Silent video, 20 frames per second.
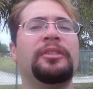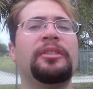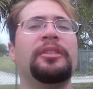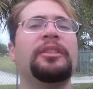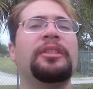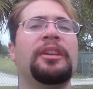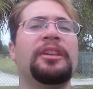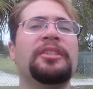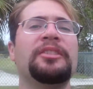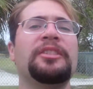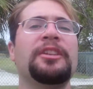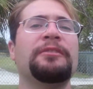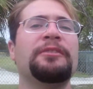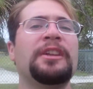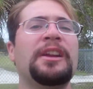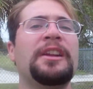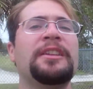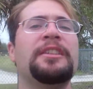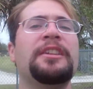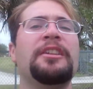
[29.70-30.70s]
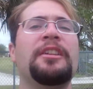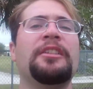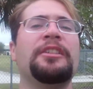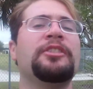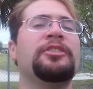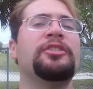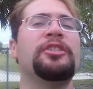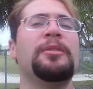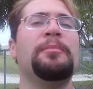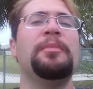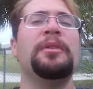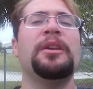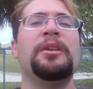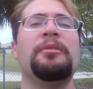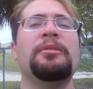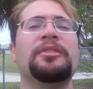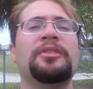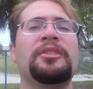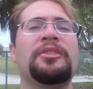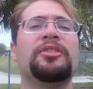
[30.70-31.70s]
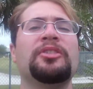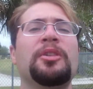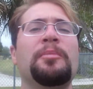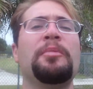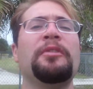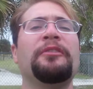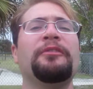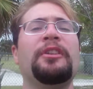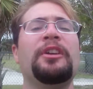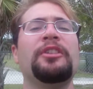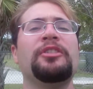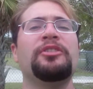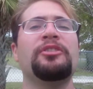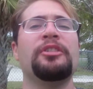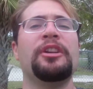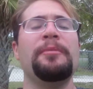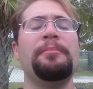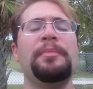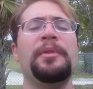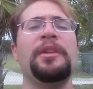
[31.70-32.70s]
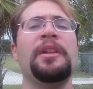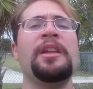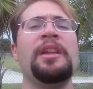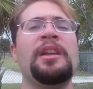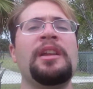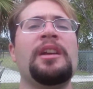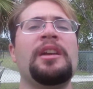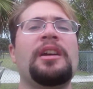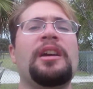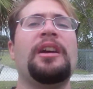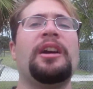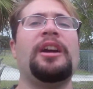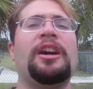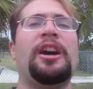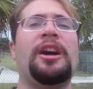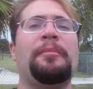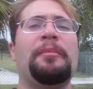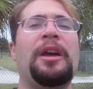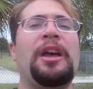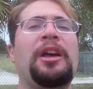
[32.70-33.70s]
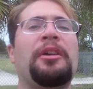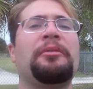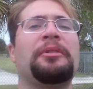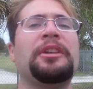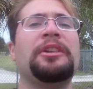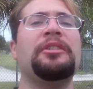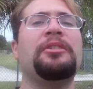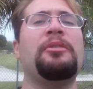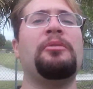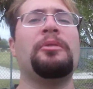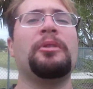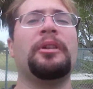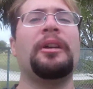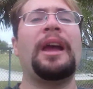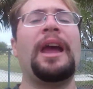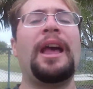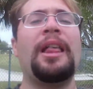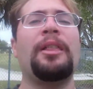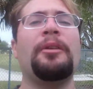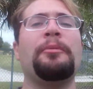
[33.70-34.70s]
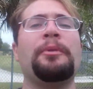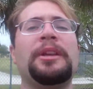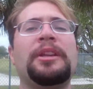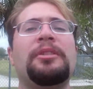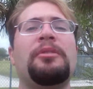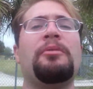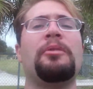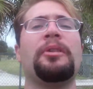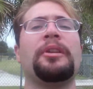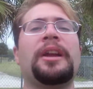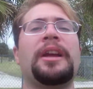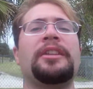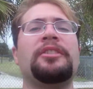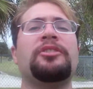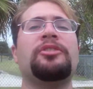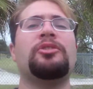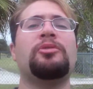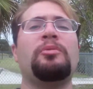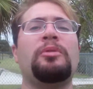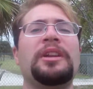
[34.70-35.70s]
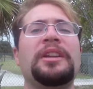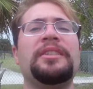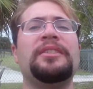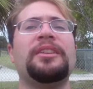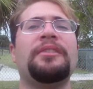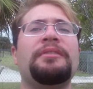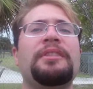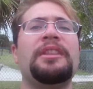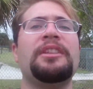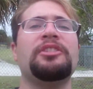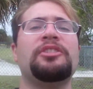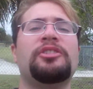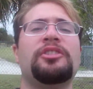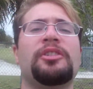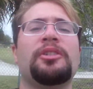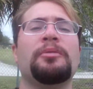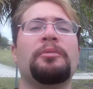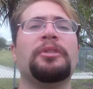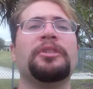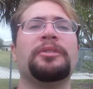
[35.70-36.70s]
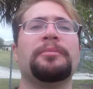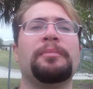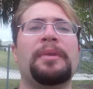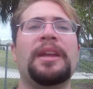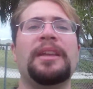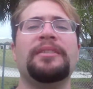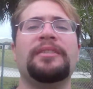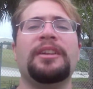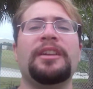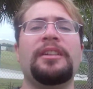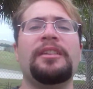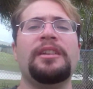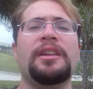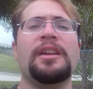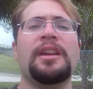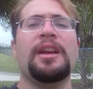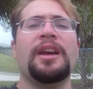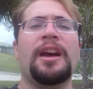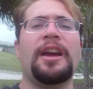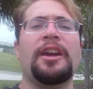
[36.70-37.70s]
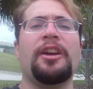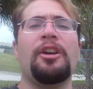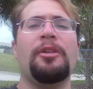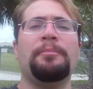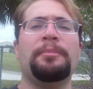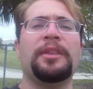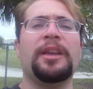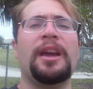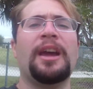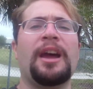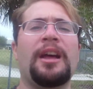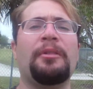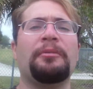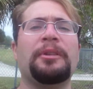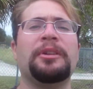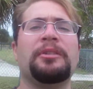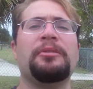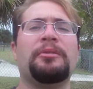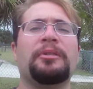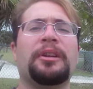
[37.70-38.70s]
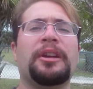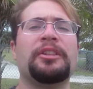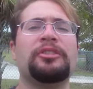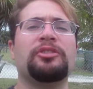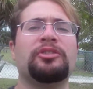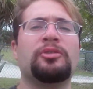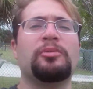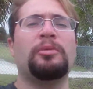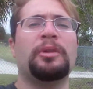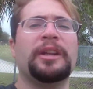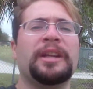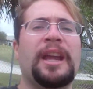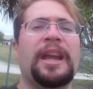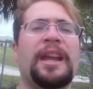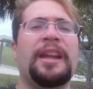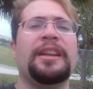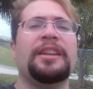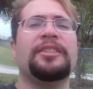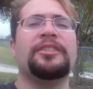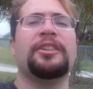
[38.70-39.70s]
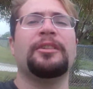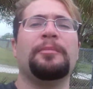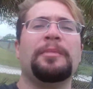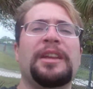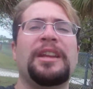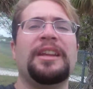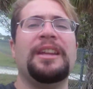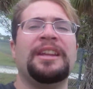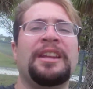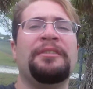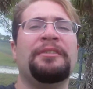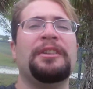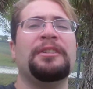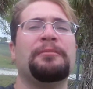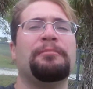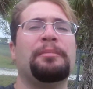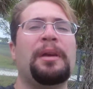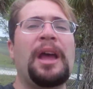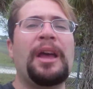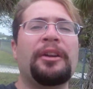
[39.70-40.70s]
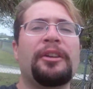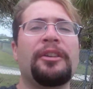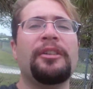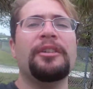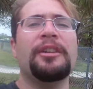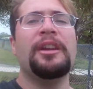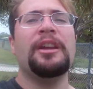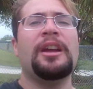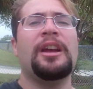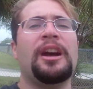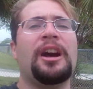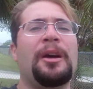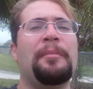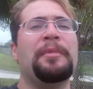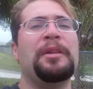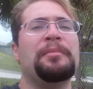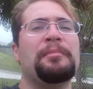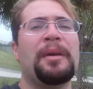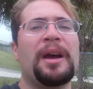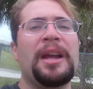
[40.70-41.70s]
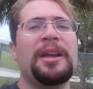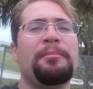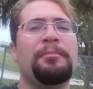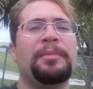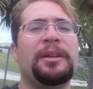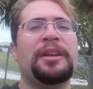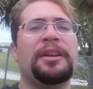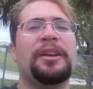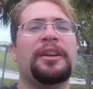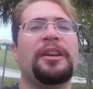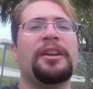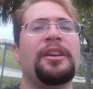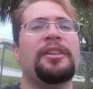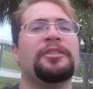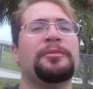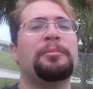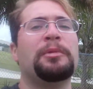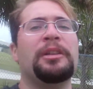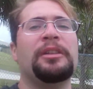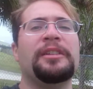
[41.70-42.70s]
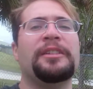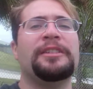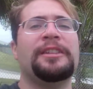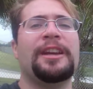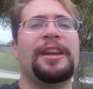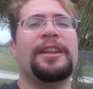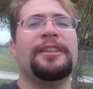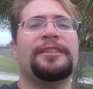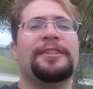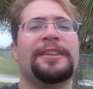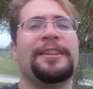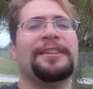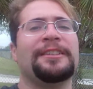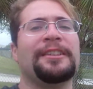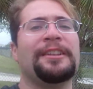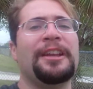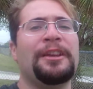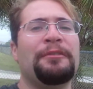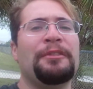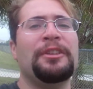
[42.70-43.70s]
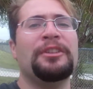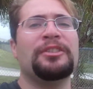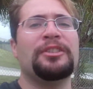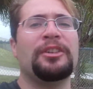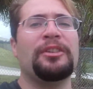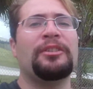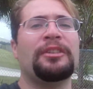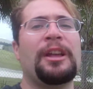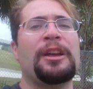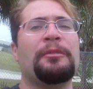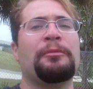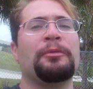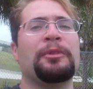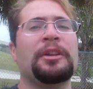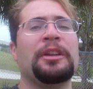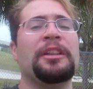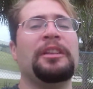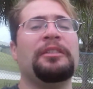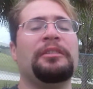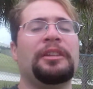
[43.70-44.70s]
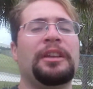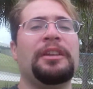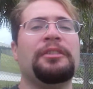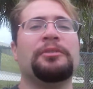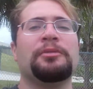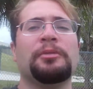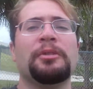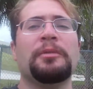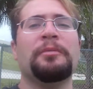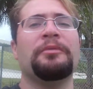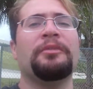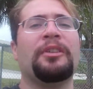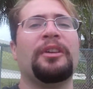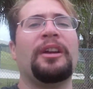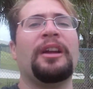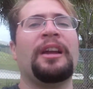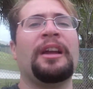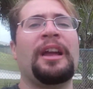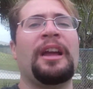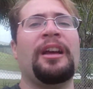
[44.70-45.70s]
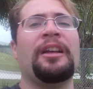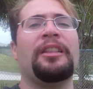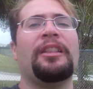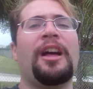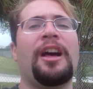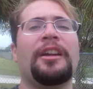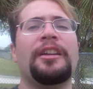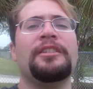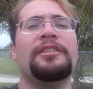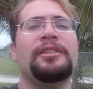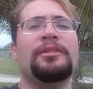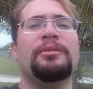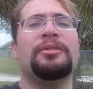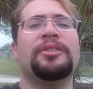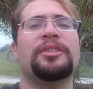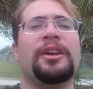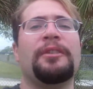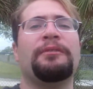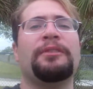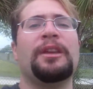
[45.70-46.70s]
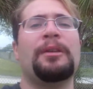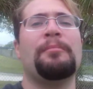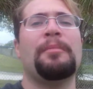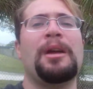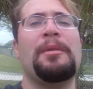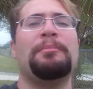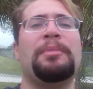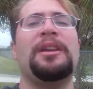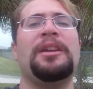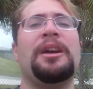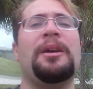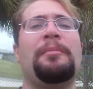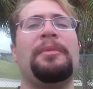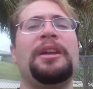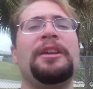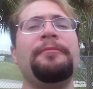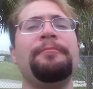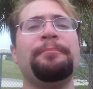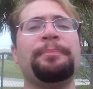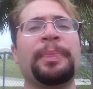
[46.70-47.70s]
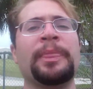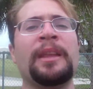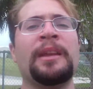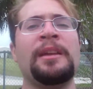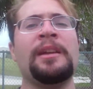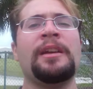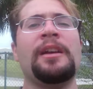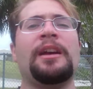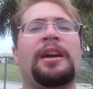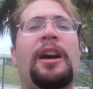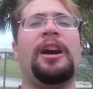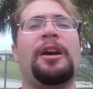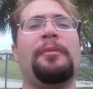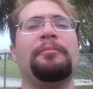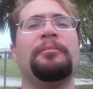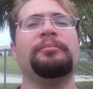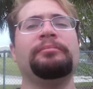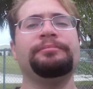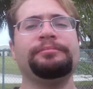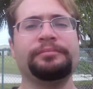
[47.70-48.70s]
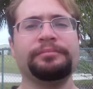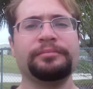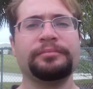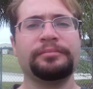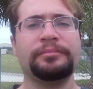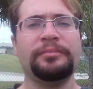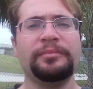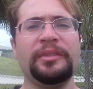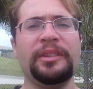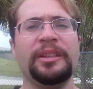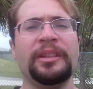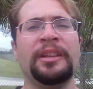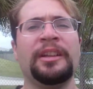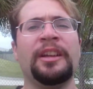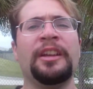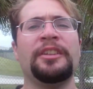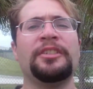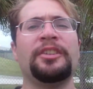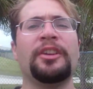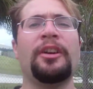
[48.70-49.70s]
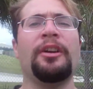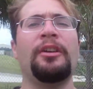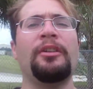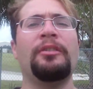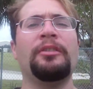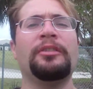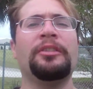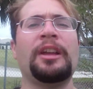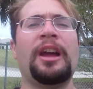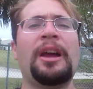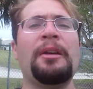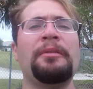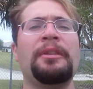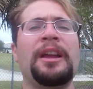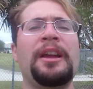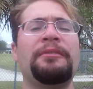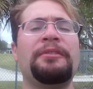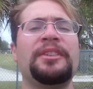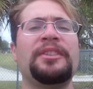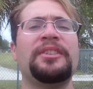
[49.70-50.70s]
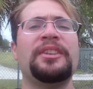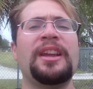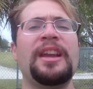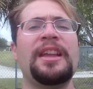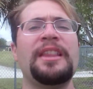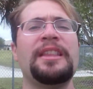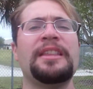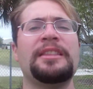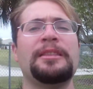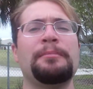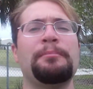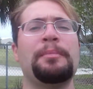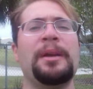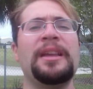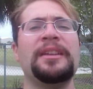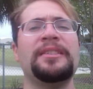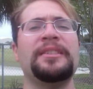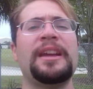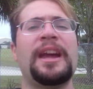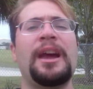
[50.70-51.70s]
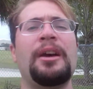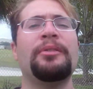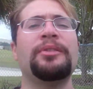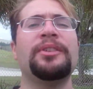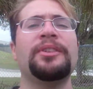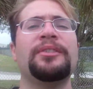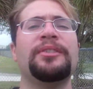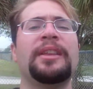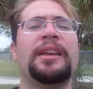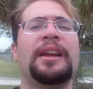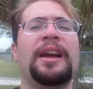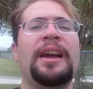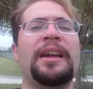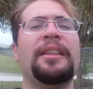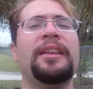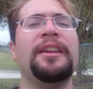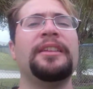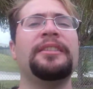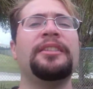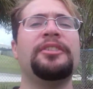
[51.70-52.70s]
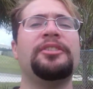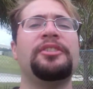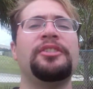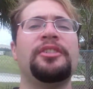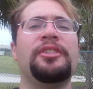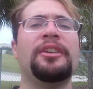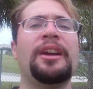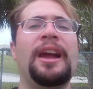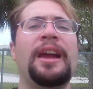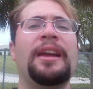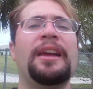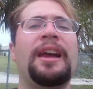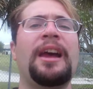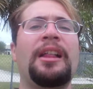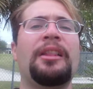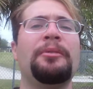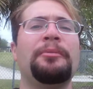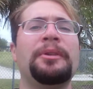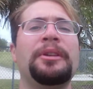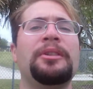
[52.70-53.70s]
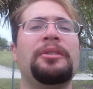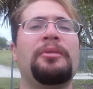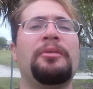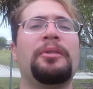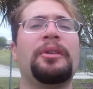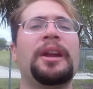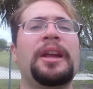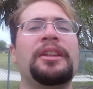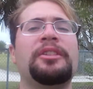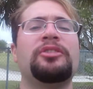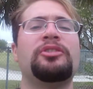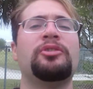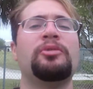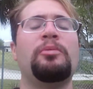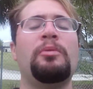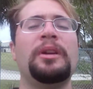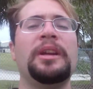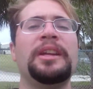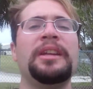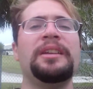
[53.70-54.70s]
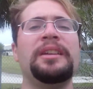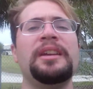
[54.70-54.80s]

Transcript: the stuff that I did on the trip. It was a super fun trip. Um, Halloween, Hor- Halloween Horror Nights 27 this year was amazing. I hope the Halloween Horror Nights 28 is going to be even better. Um, it might because Bill and Ted's is leaving, so that re- leaves room for a, a lot of new stuff that might be coming. Um, so I would have to say that the best houses that I like this year at Halloween Horror Nights 27